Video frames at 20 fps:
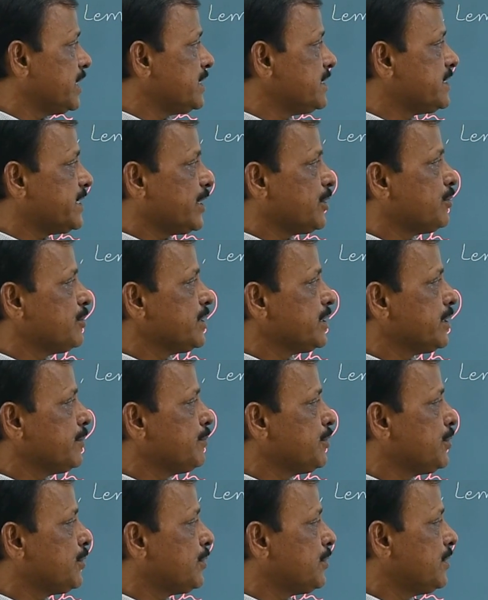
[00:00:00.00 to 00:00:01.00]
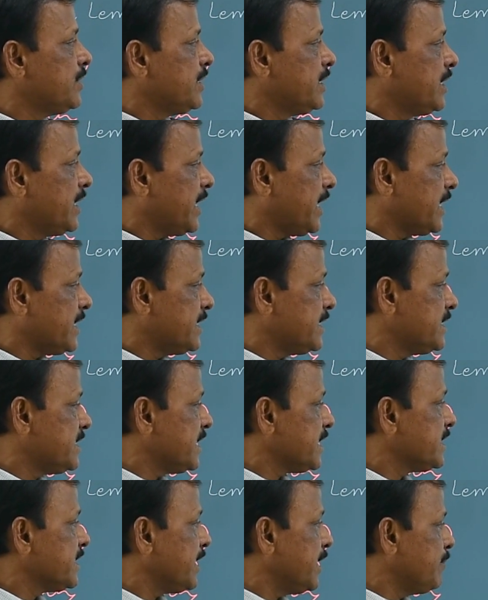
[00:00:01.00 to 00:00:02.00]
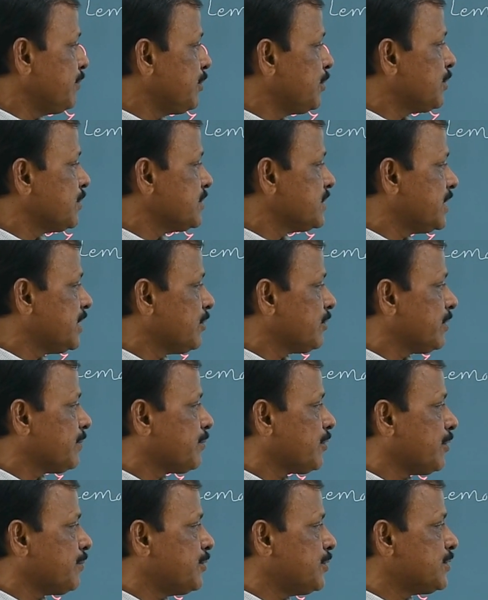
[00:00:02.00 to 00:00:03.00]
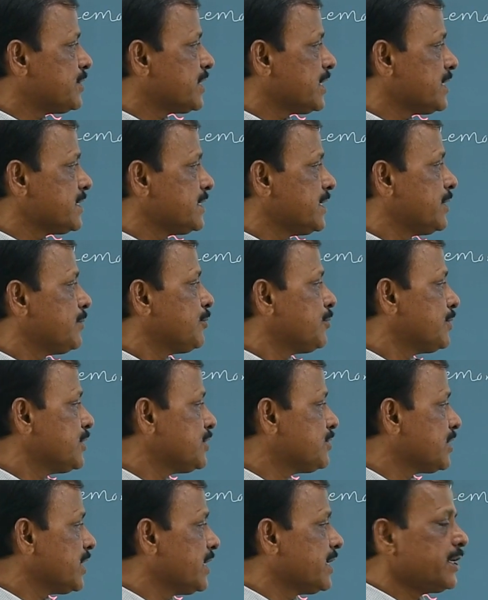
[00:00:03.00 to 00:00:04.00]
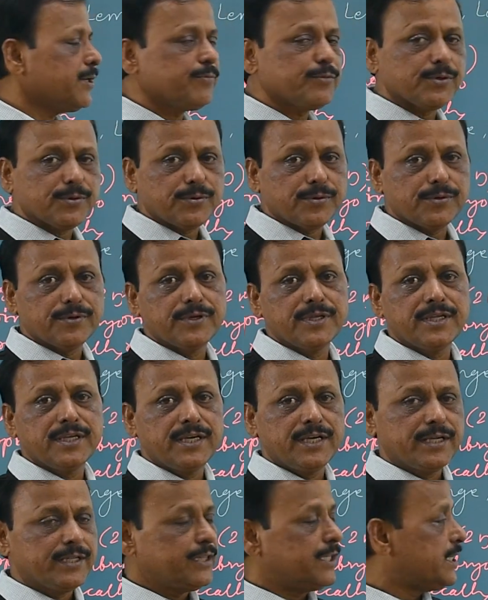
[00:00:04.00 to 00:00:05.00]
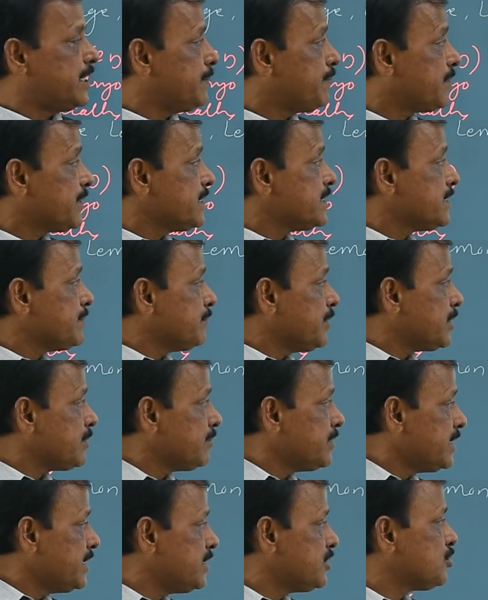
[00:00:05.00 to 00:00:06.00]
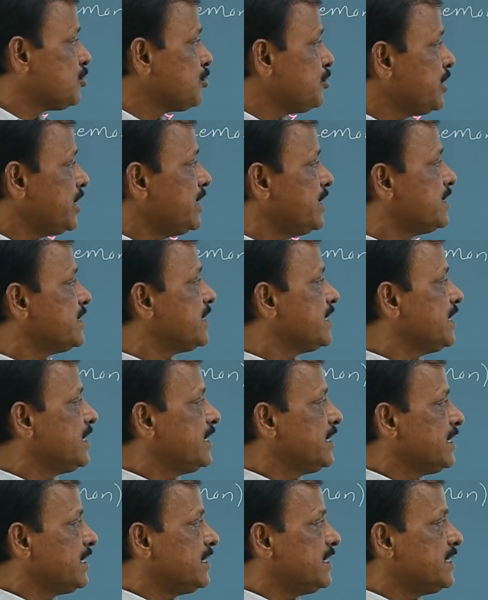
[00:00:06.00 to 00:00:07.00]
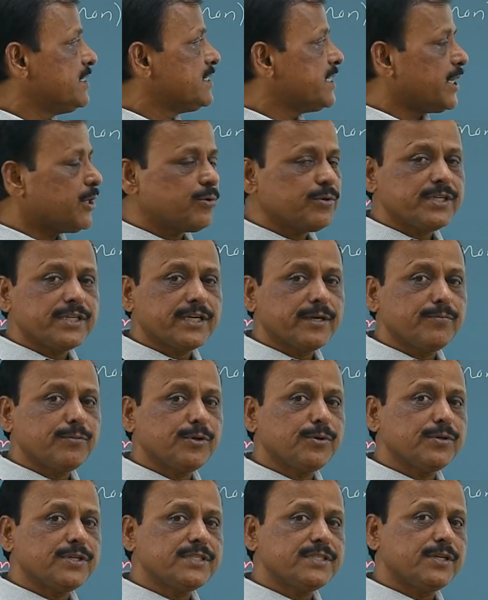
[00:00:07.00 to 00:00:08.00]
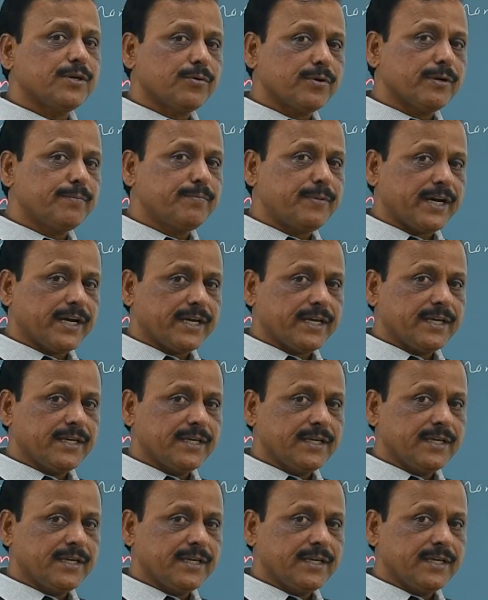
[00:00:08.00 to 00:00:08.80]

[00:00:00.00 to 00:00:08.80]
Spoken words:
that is zygotic embryo, and these are the embryos developed from nucellus, therefore nucellar embryo. The difference between these two is this zygotic embryo is developed by